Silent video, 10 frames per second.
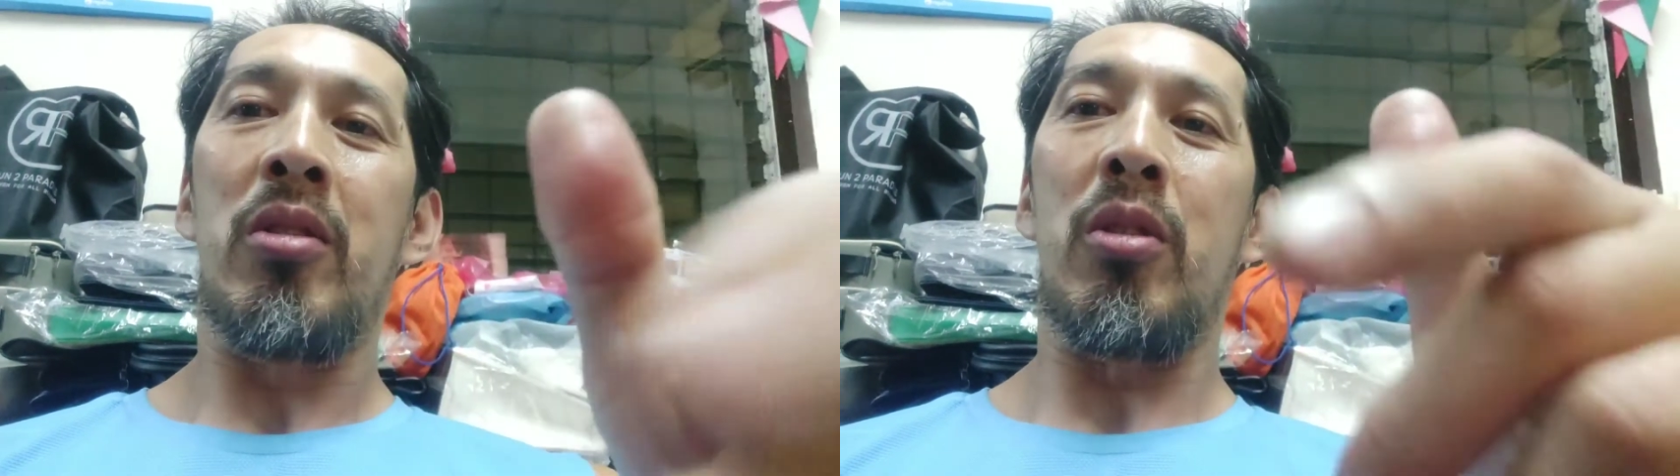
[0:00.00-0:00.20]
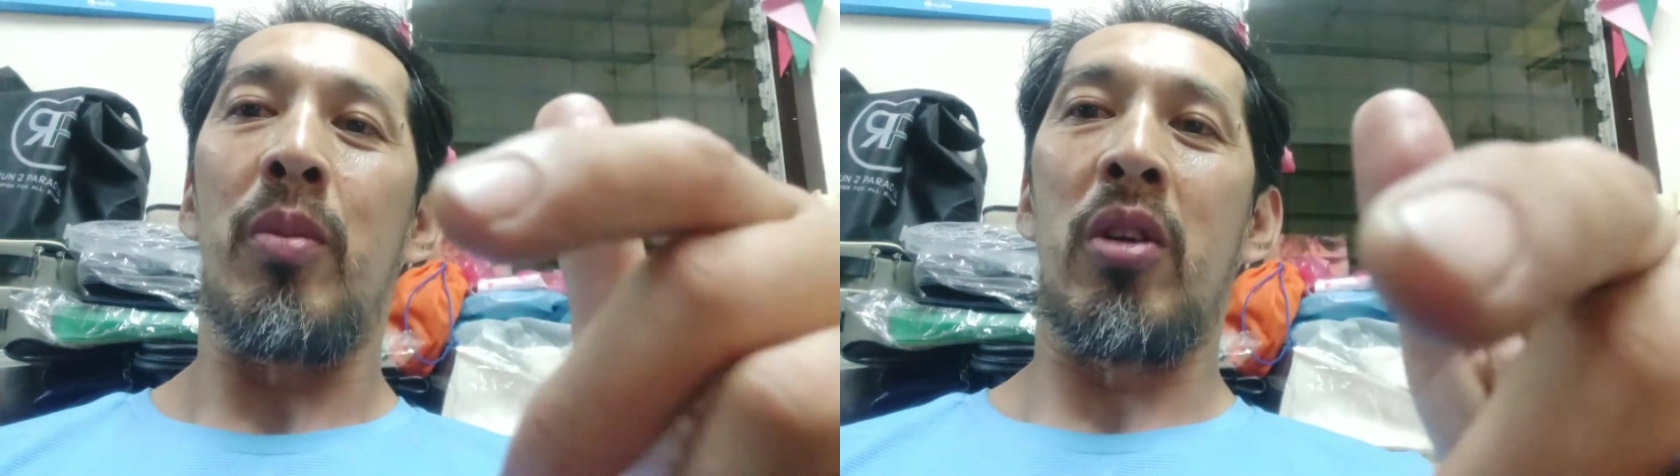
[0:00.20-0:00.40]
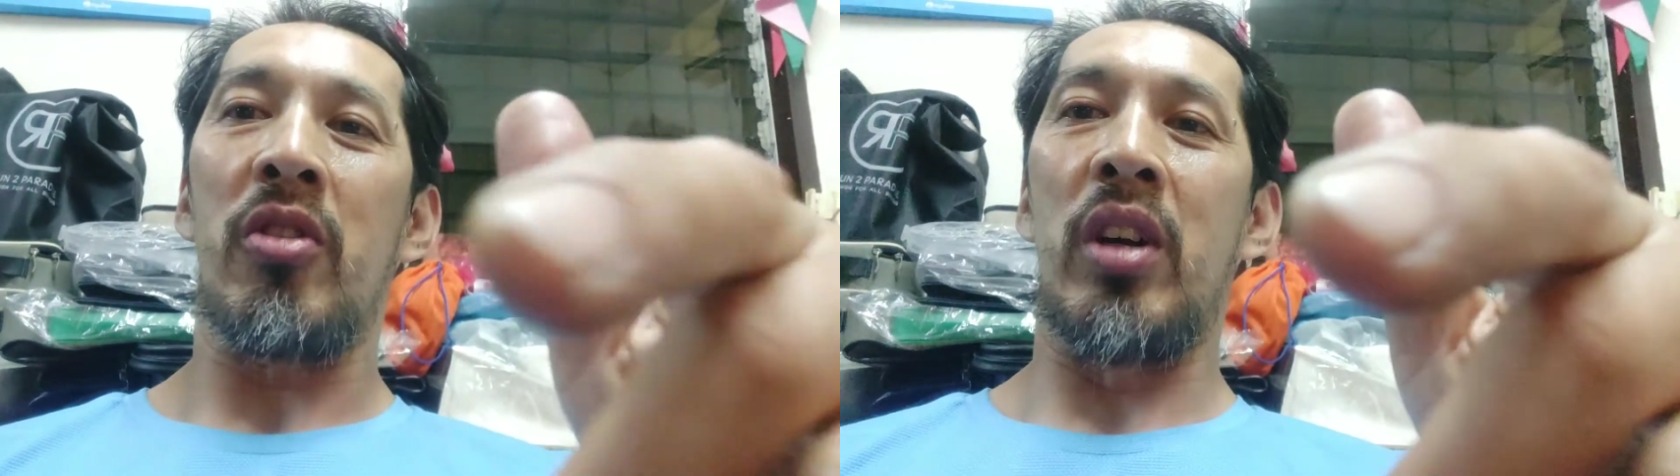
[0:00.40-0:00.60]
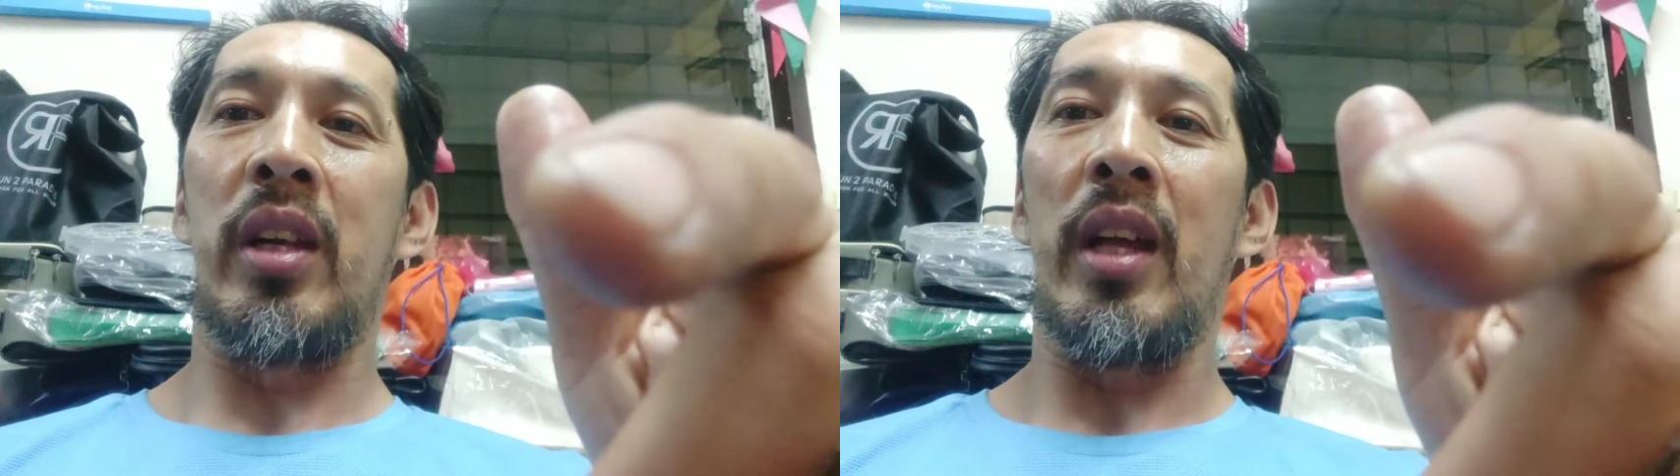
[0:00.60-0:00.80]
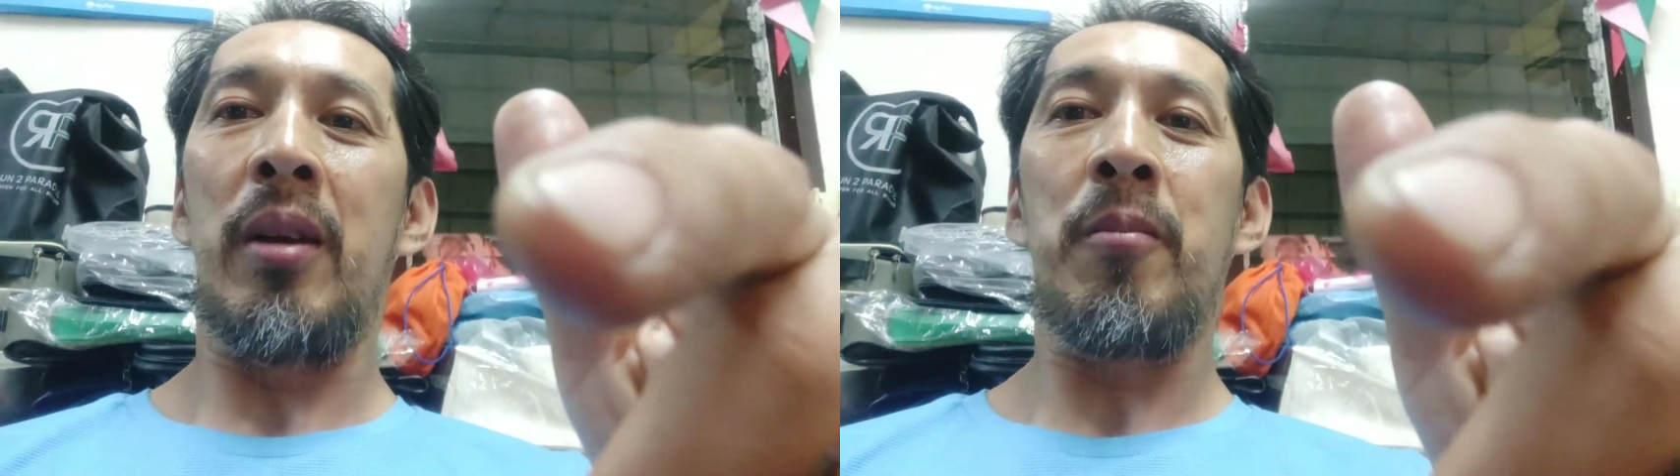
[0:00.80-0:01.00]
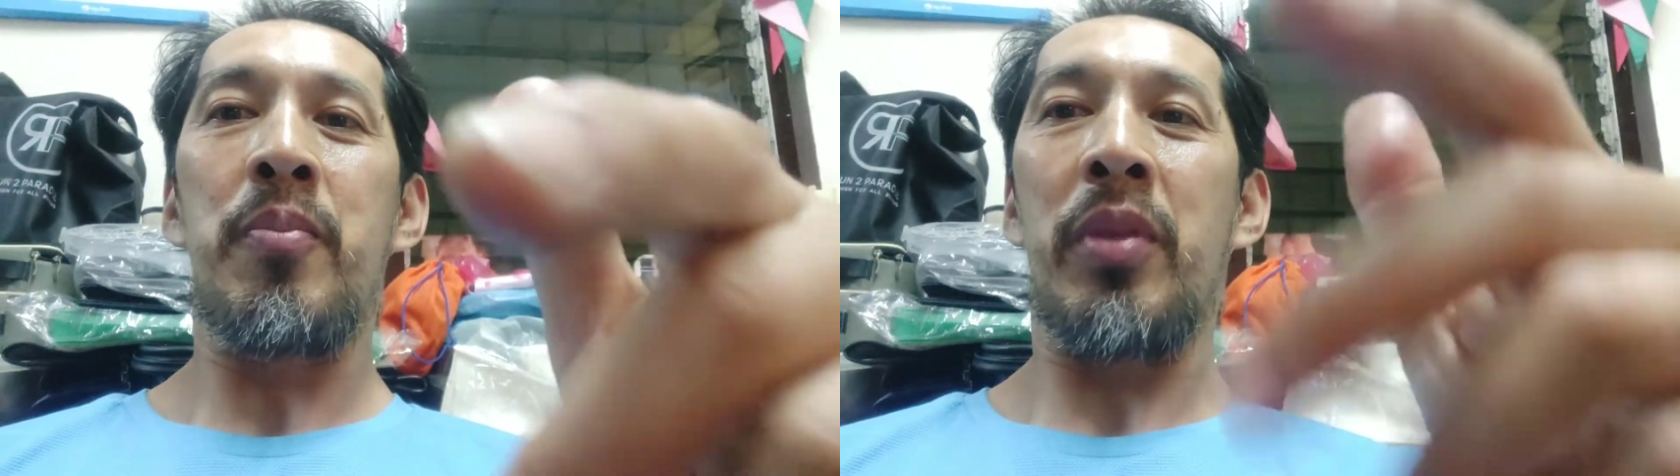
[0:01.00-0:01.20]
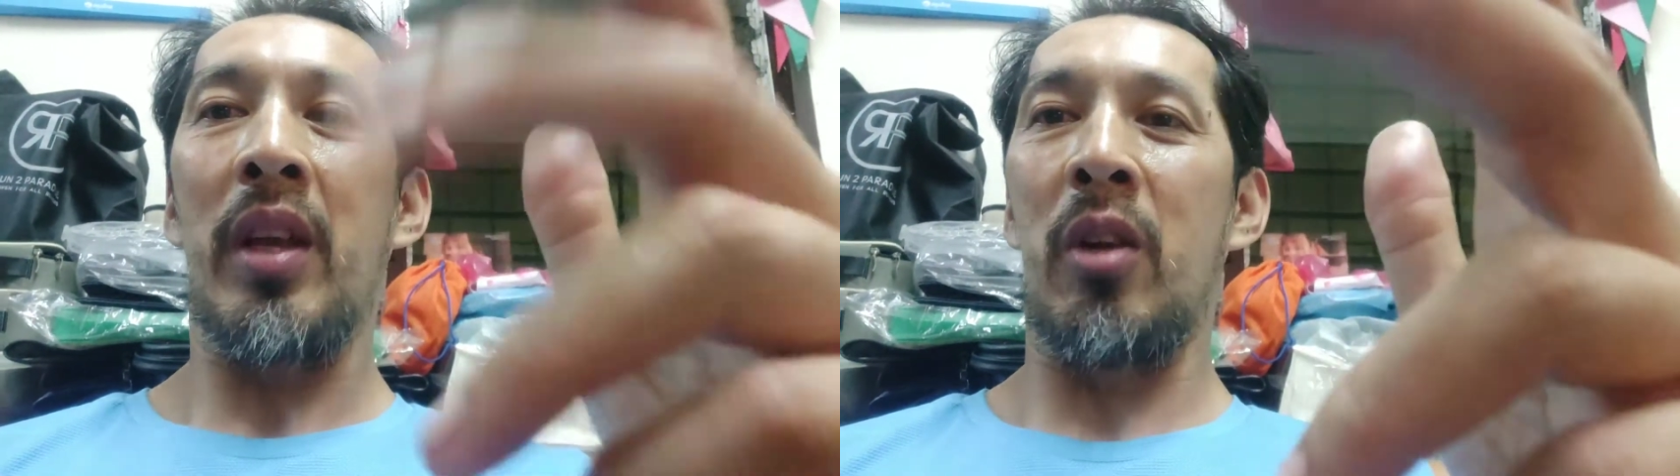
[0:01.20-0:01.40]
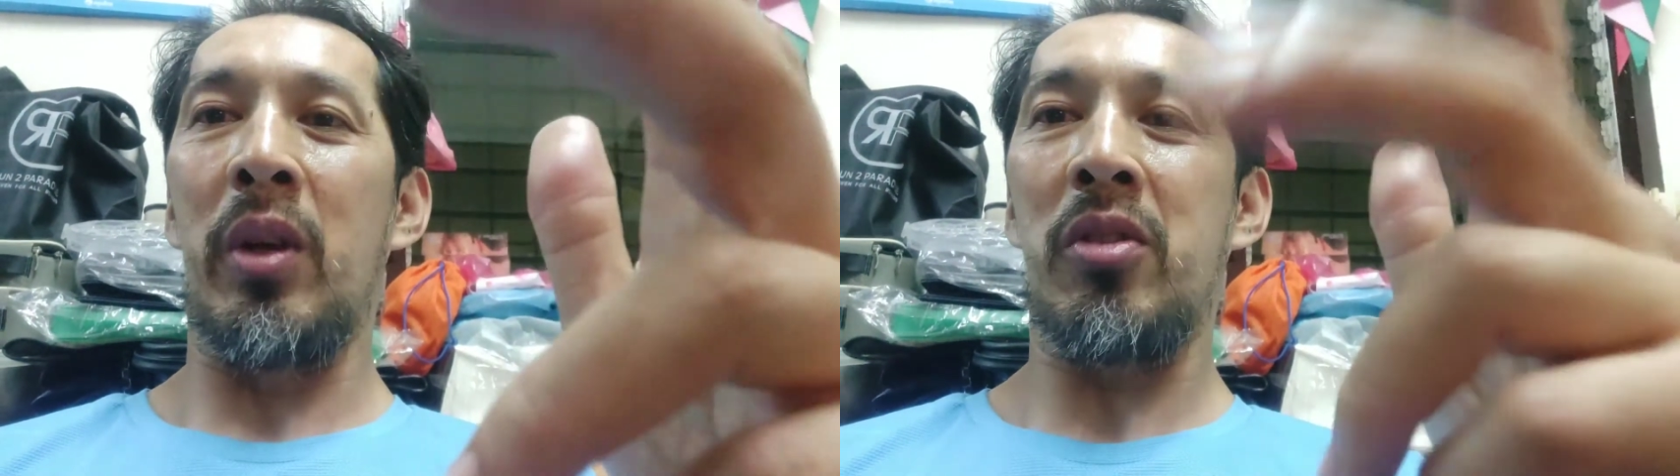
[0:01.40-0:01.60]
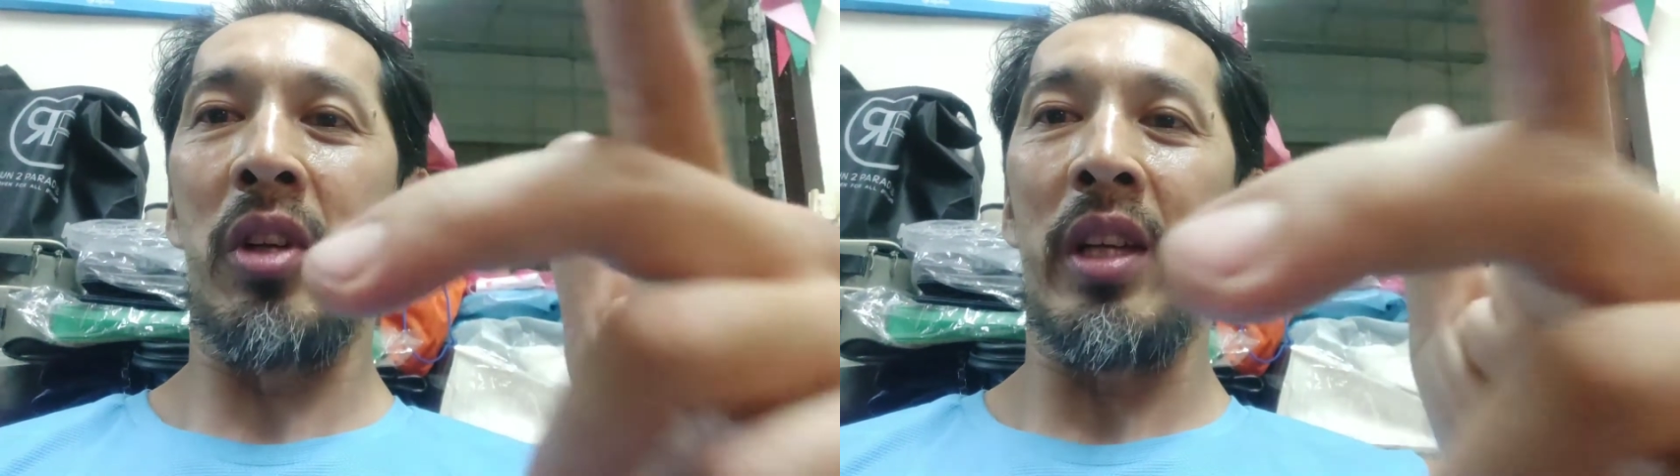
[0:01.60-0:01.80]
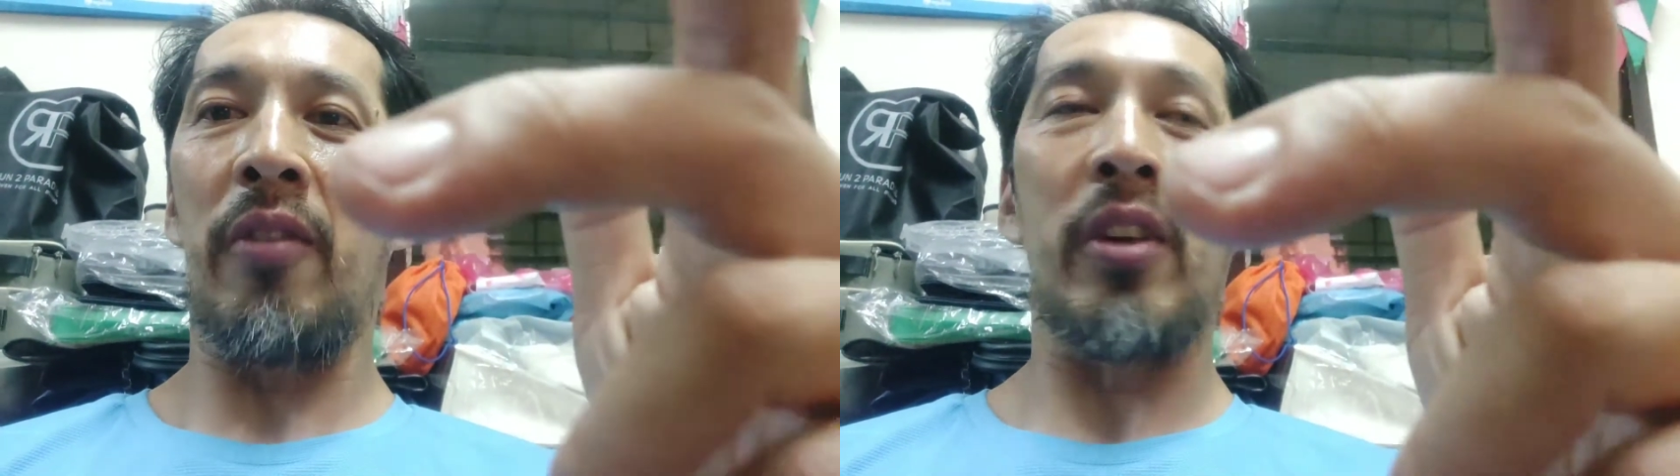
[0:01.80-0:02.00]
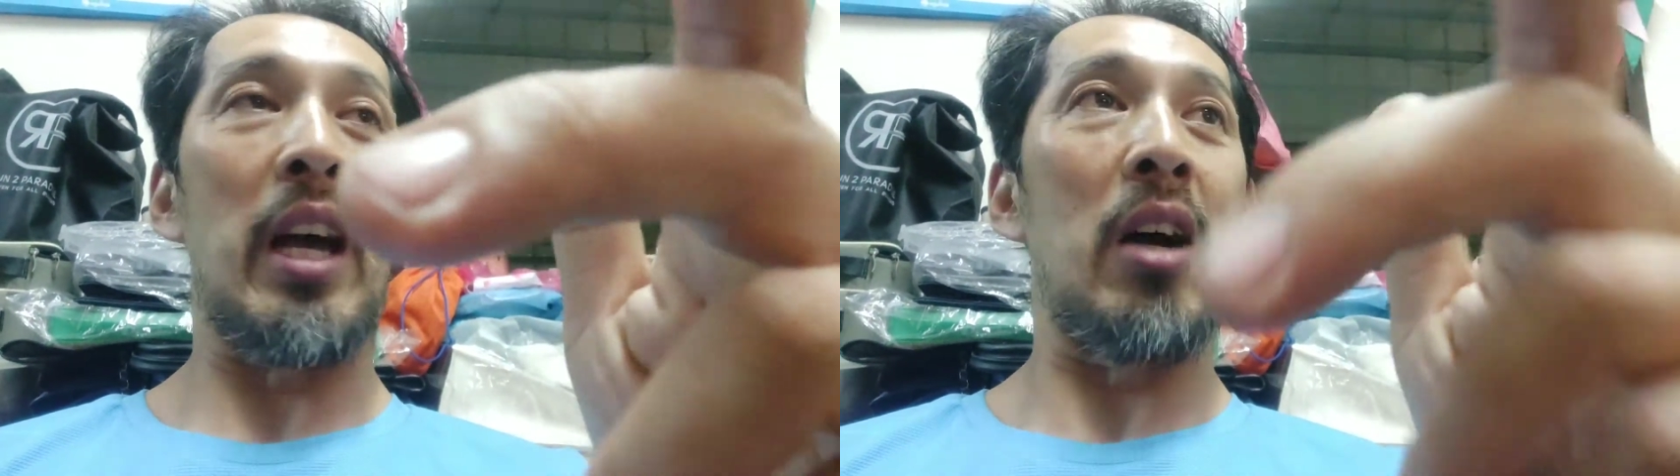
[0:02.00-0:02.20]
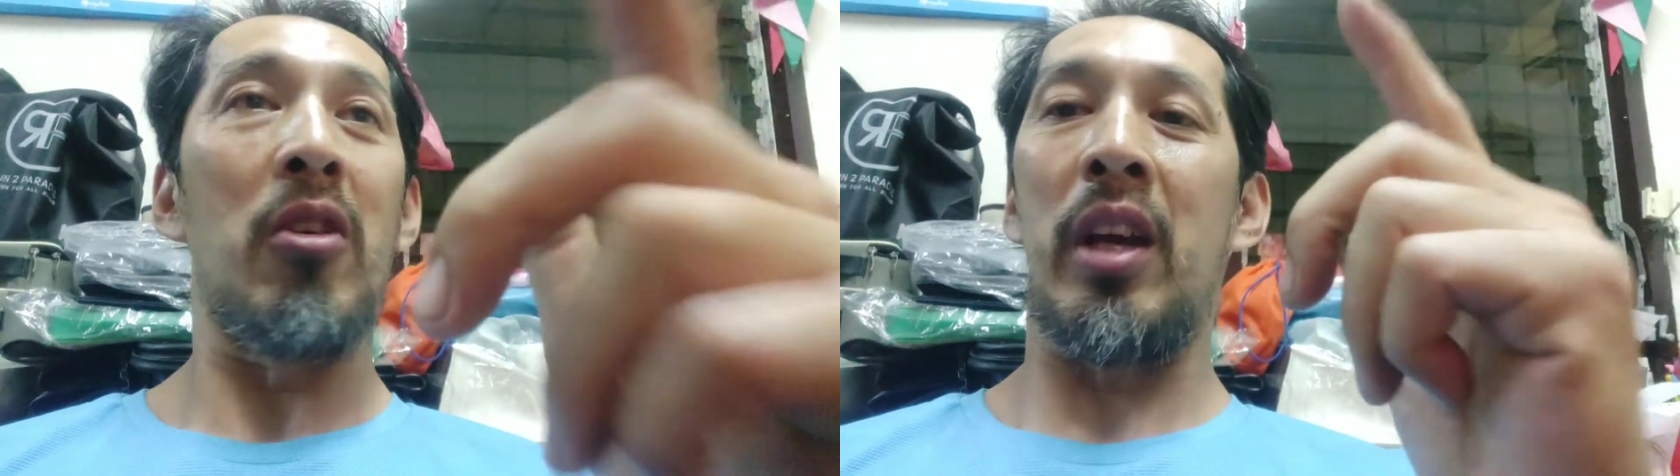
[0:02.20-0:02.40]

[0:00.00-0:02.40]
Tomorrow's Sunday. Anyways, good night for now,